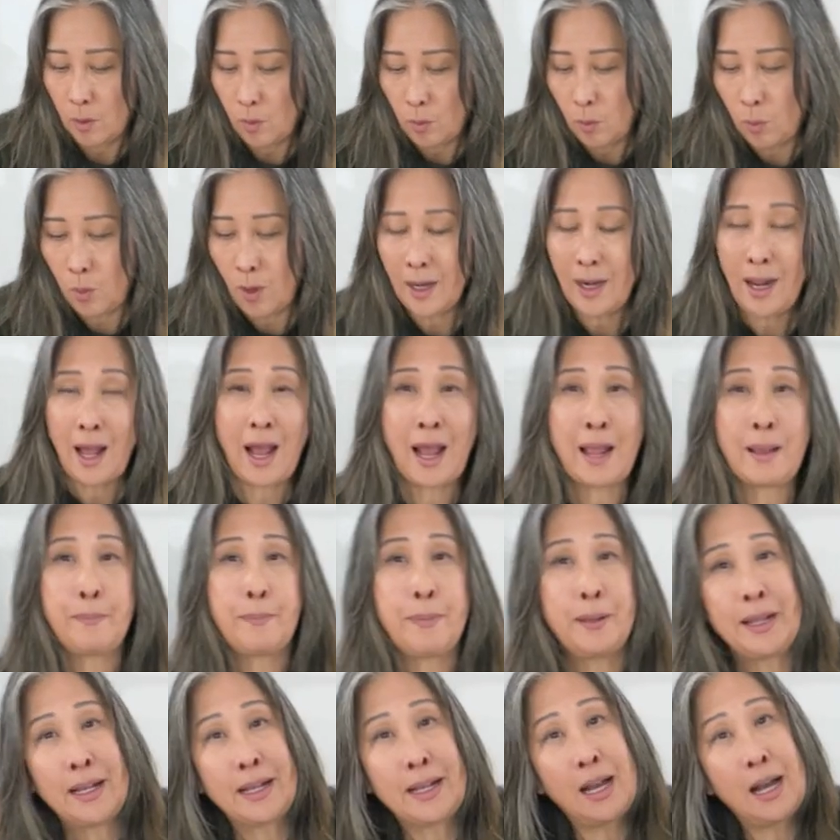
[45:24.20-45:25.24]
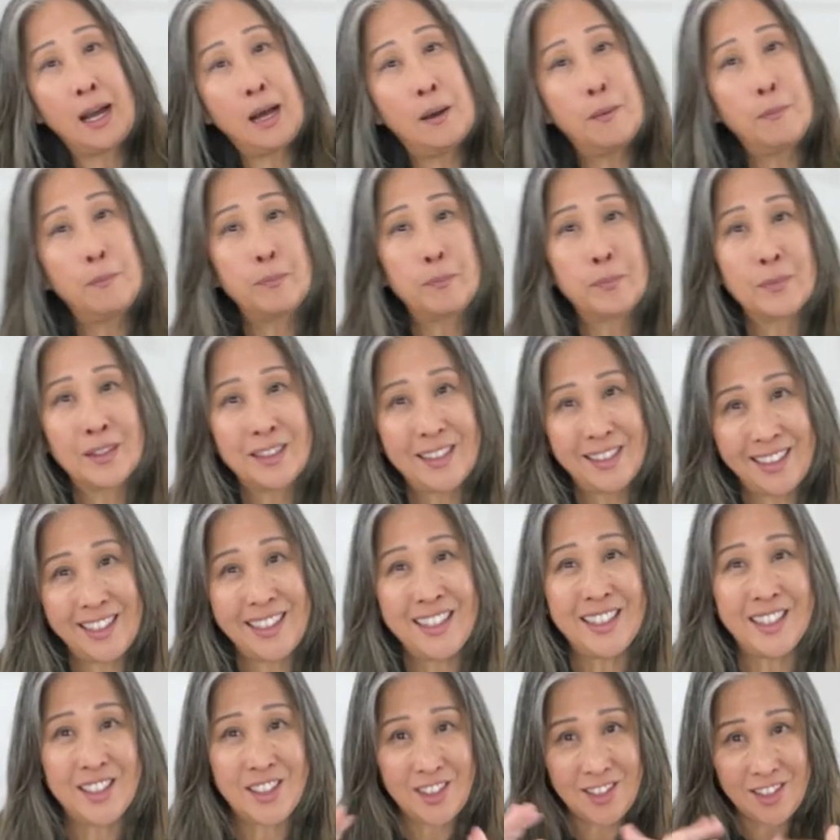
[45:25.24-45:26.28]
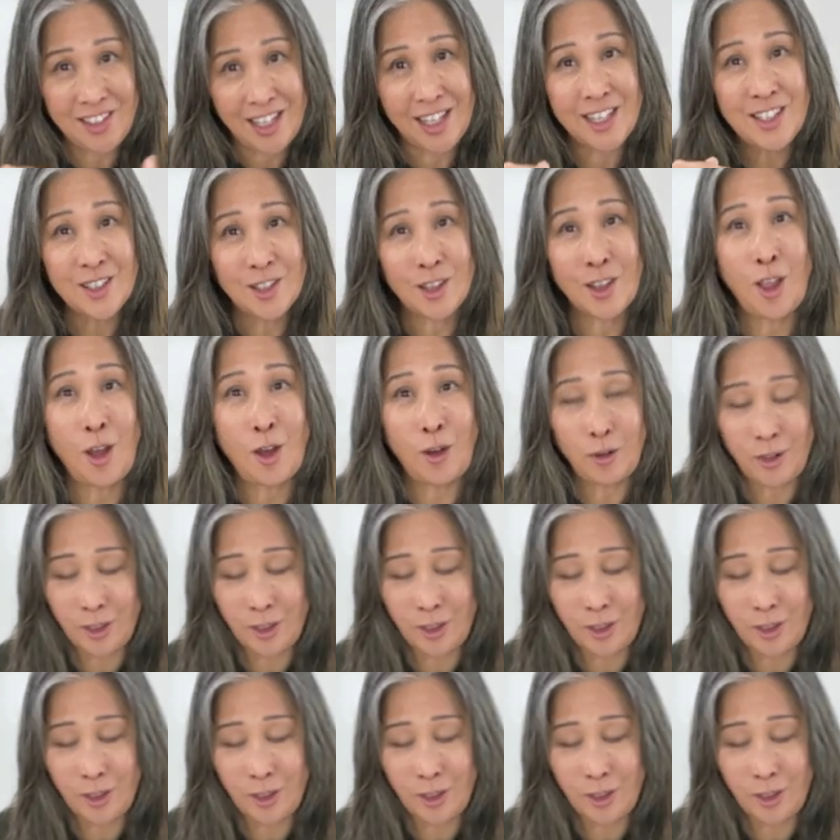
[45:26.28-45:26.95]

what I pick up is low,